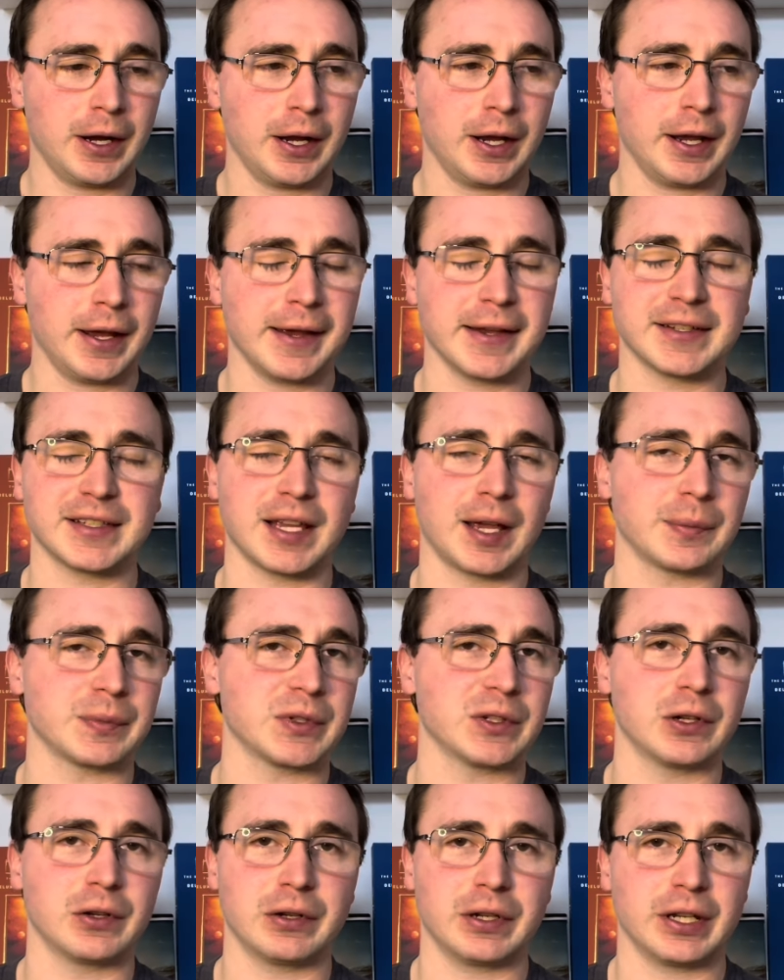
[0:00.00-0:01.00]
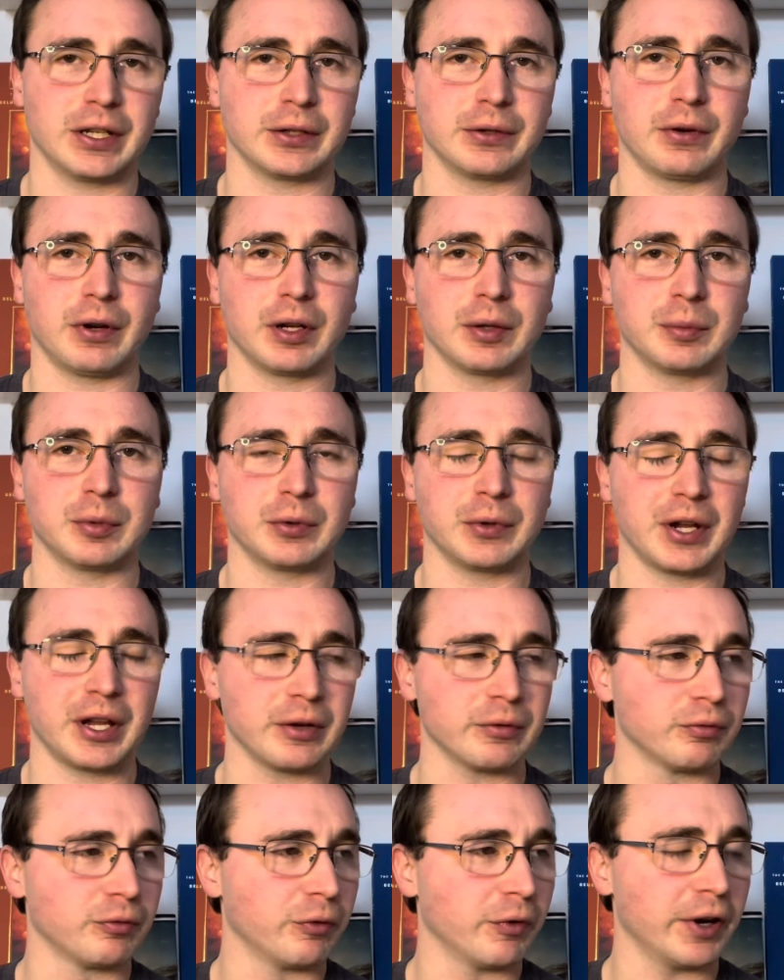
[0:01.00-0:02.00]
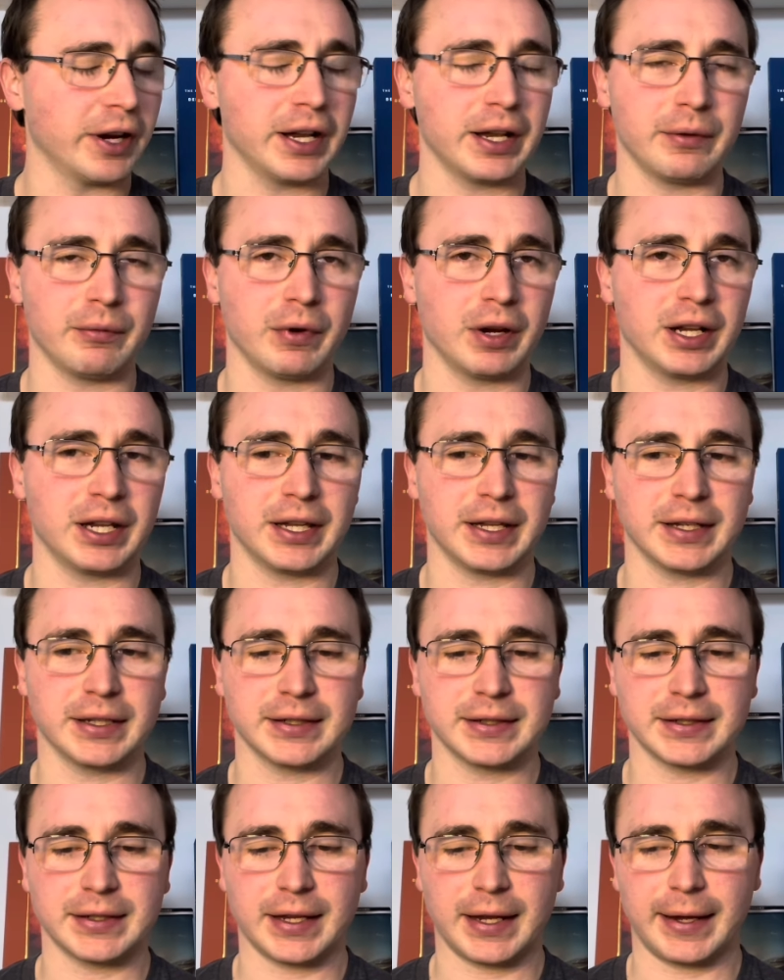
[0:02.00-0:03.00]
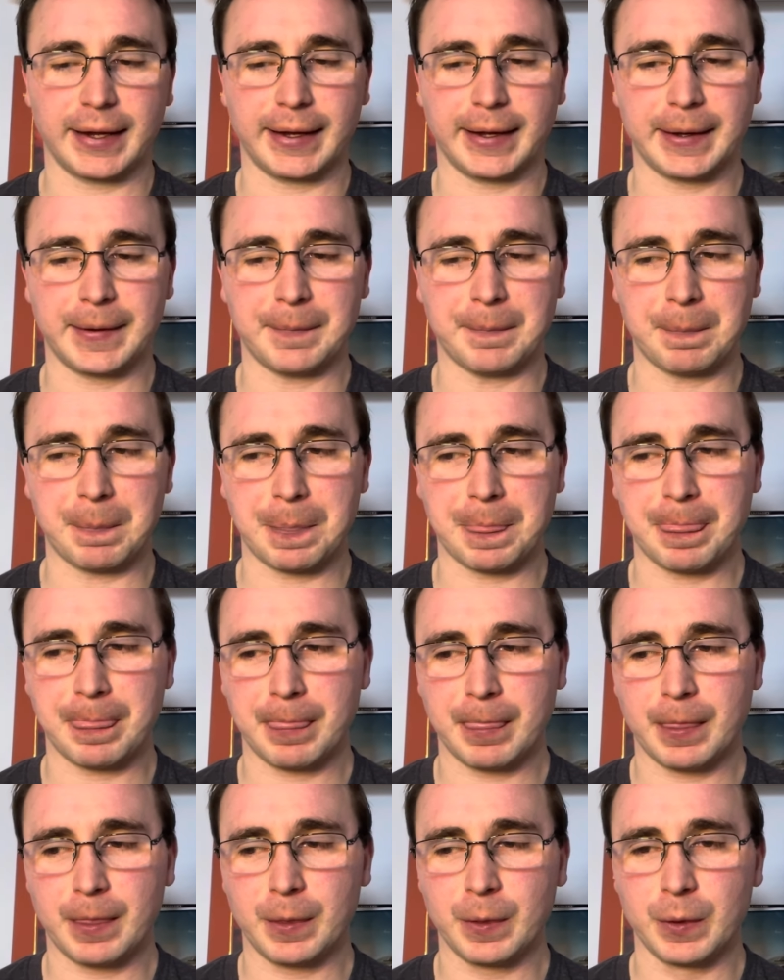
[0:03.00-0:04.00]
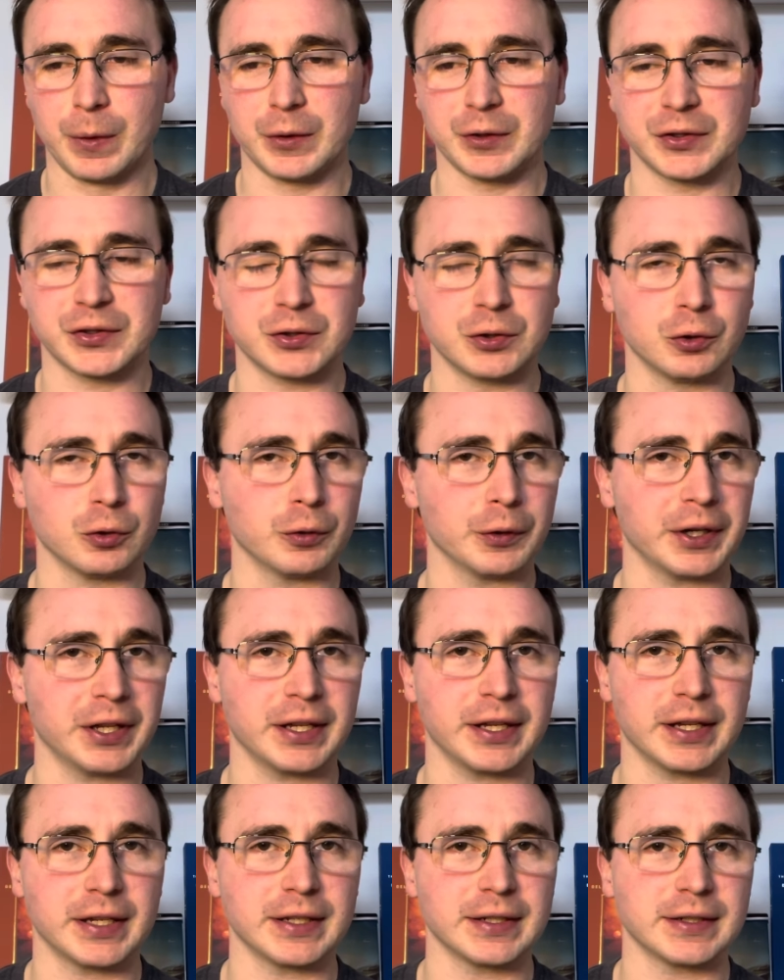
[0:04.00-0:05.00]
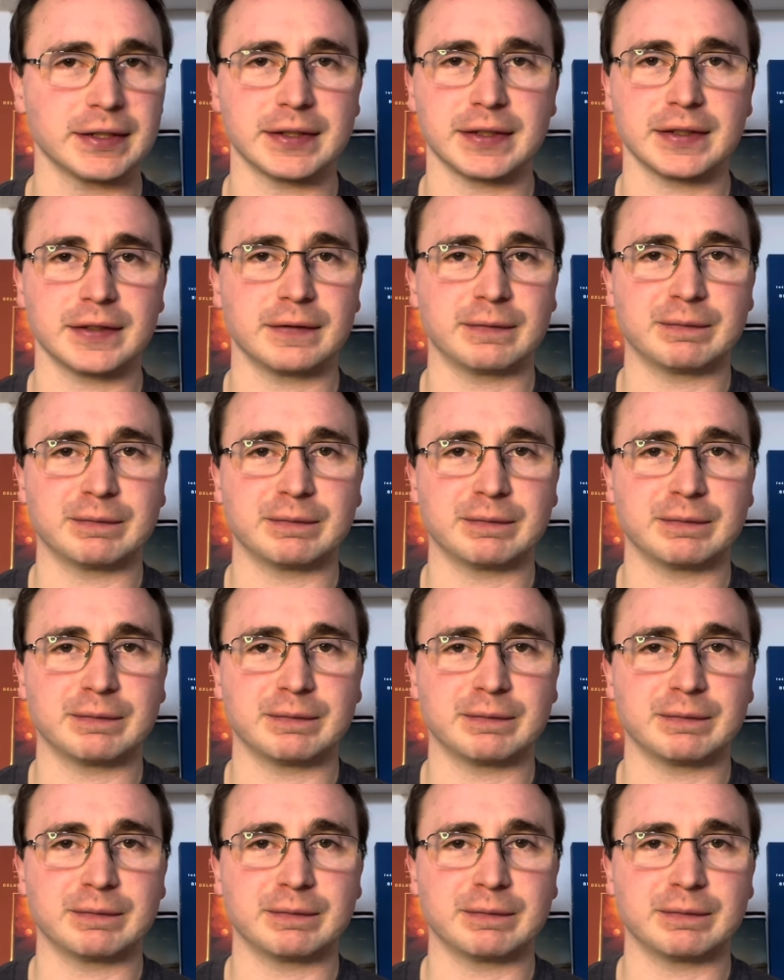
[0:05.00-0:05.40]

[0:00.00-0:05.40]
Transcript: it's absolutely incredible. It really, really is. Um, the story is